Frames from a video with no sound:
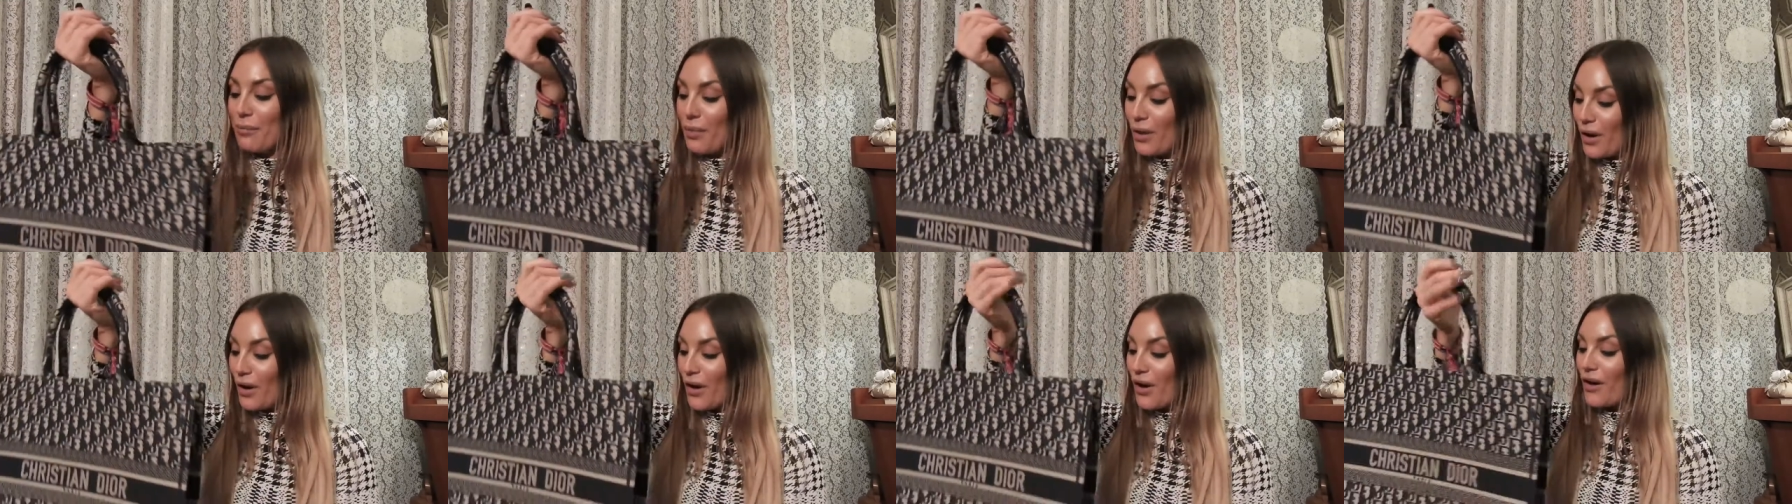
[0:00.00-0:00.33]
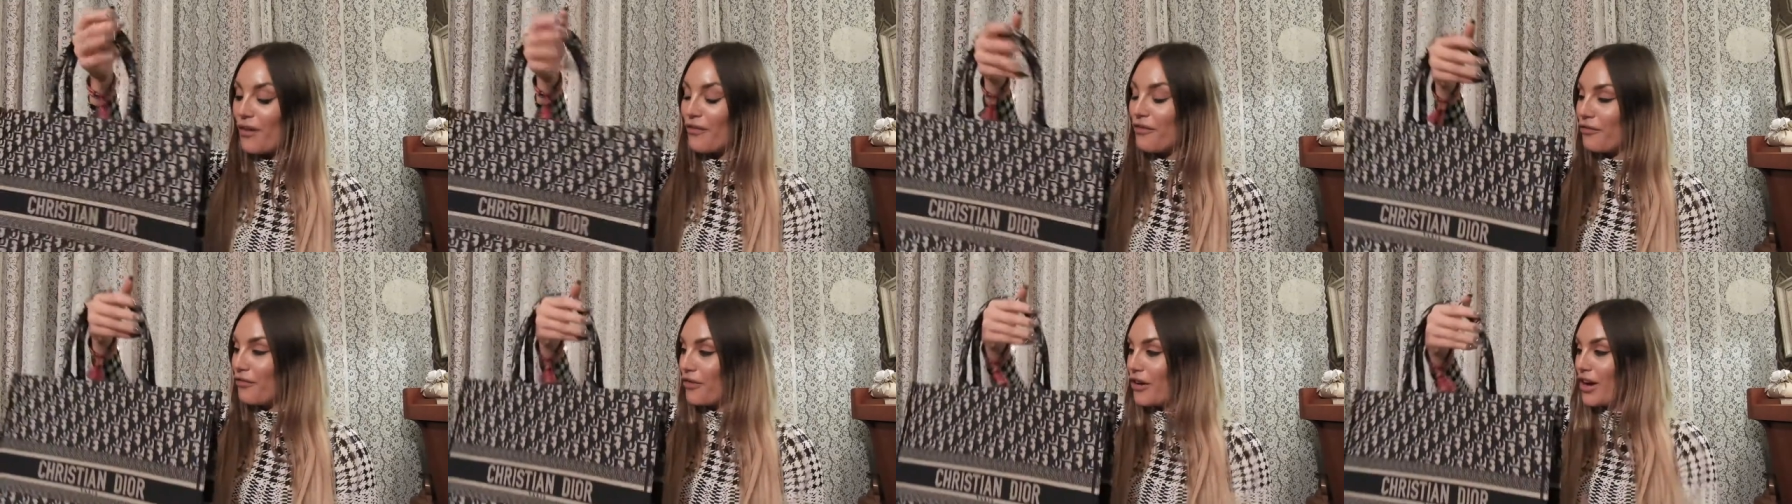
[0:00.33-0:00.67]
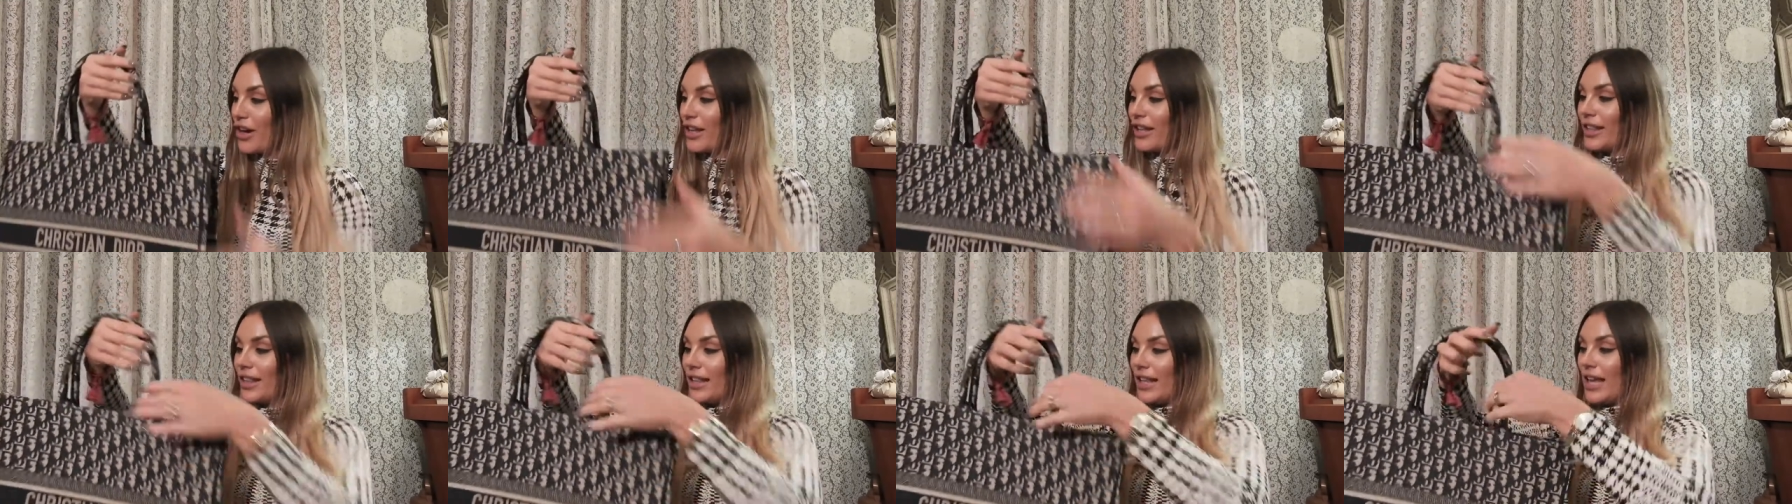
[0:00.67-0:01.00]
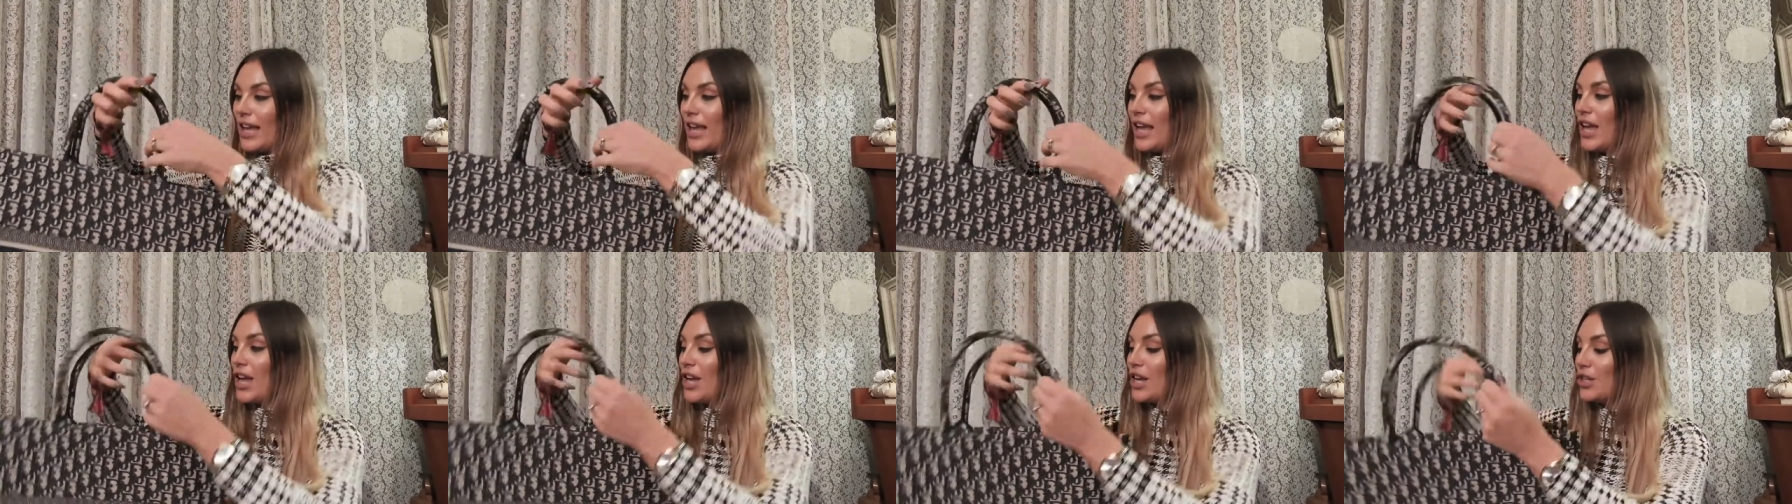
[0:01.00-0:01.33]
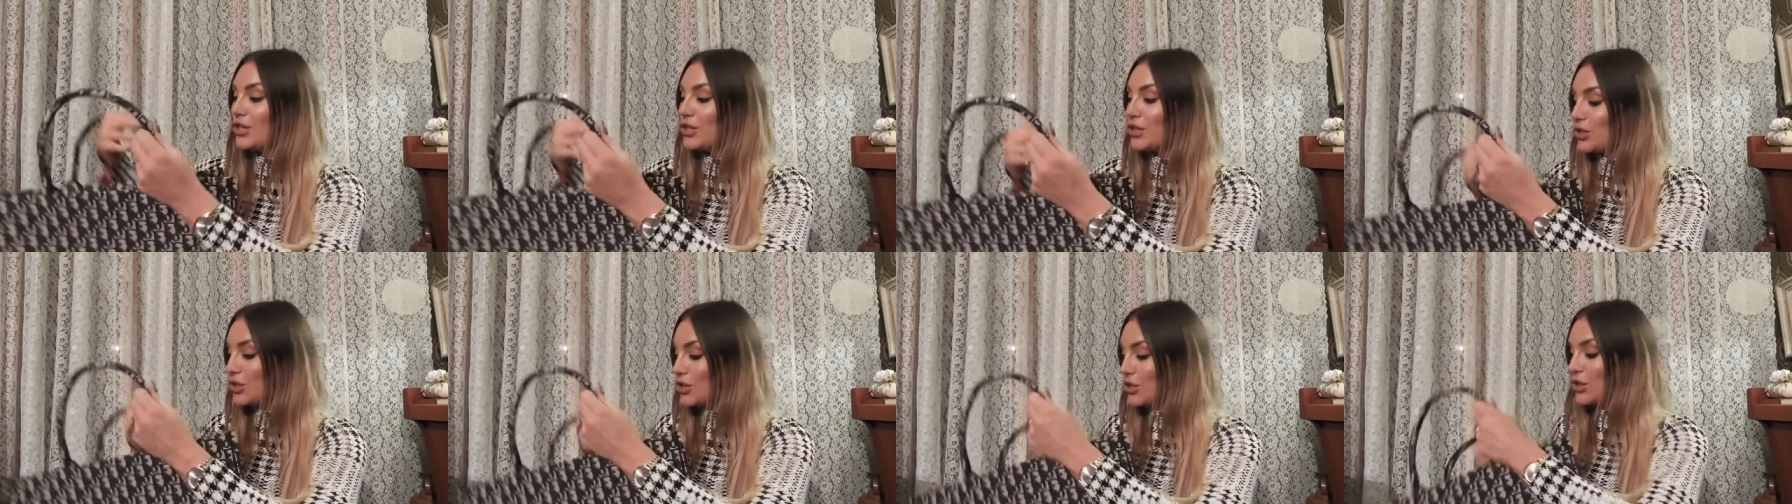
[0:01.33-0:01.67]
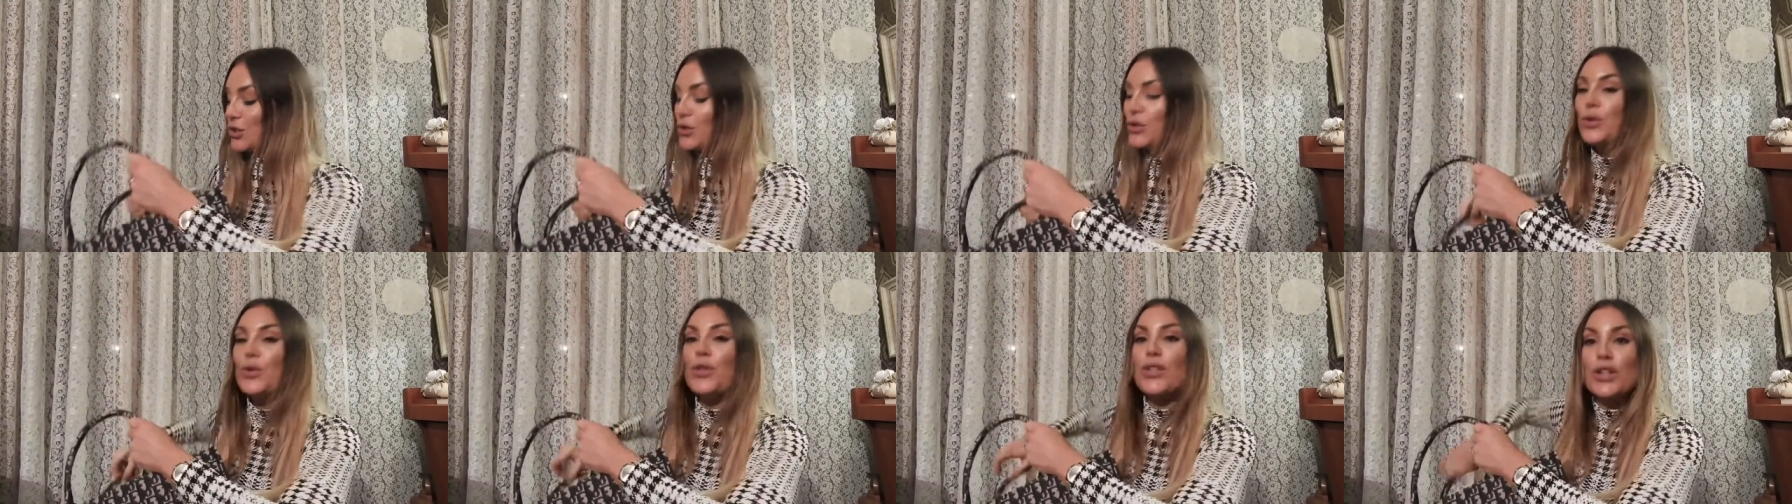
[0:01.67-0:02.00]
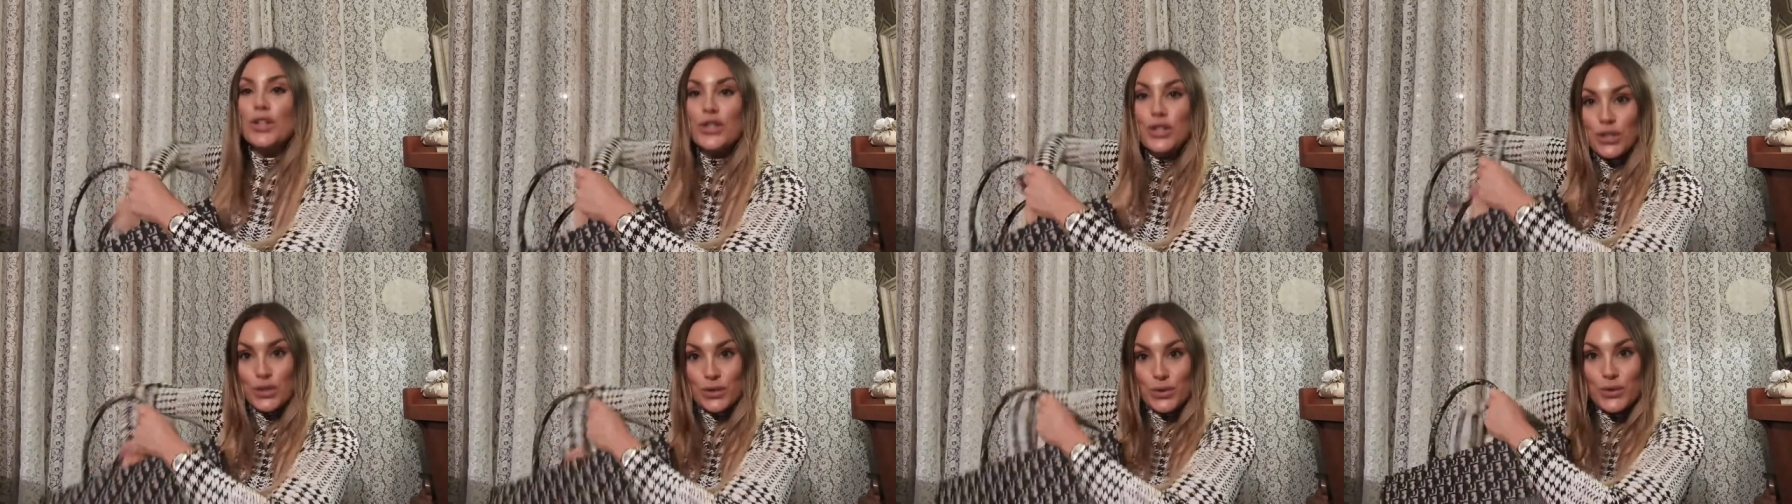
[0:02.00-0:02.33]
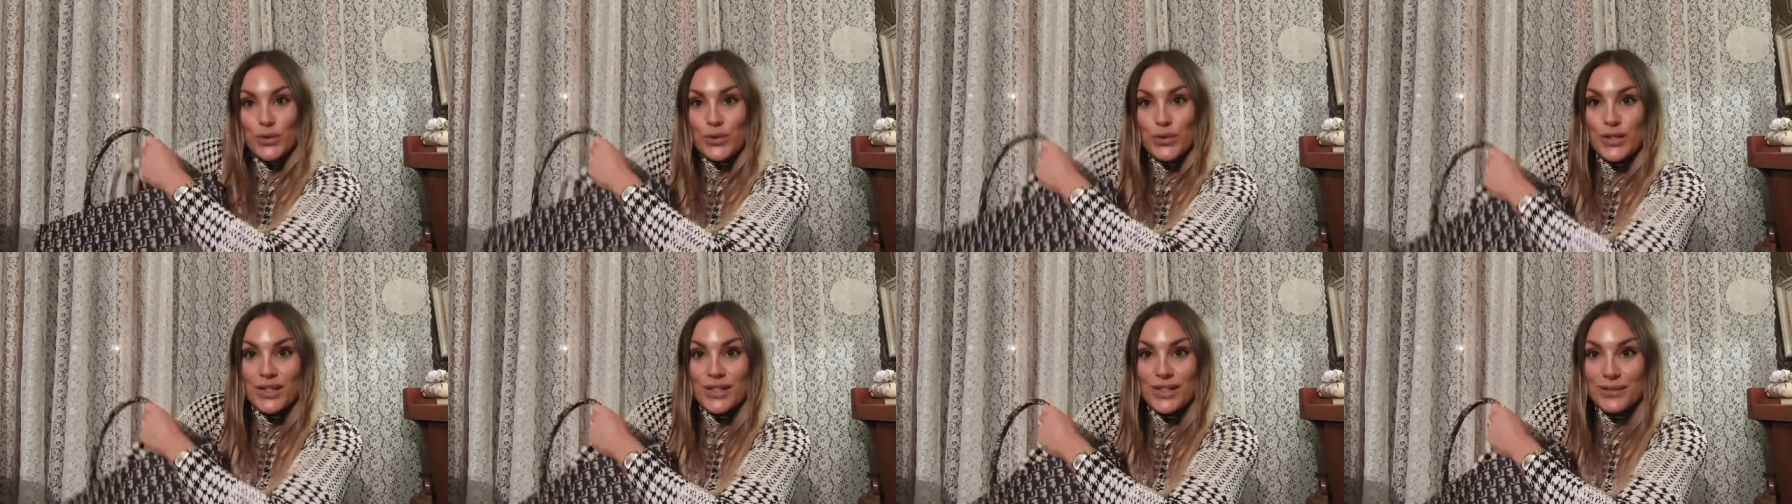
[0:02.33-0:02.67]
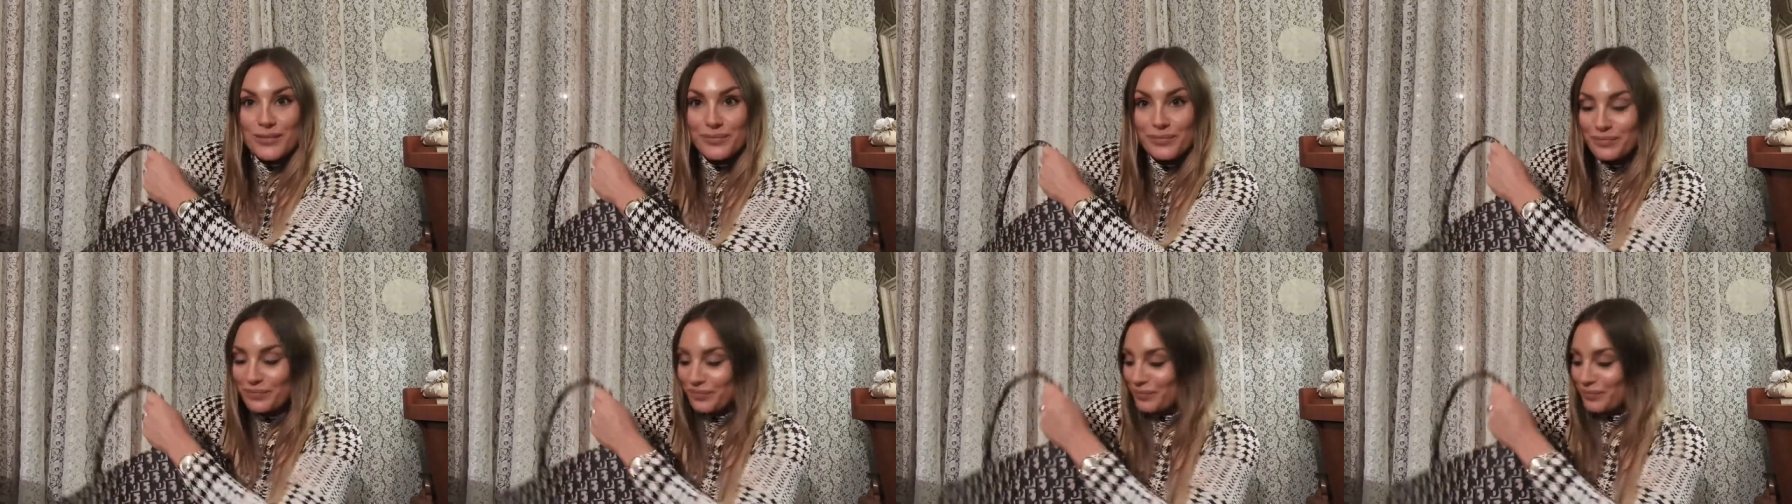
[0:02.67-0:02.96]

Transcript: perfectly to the shoes.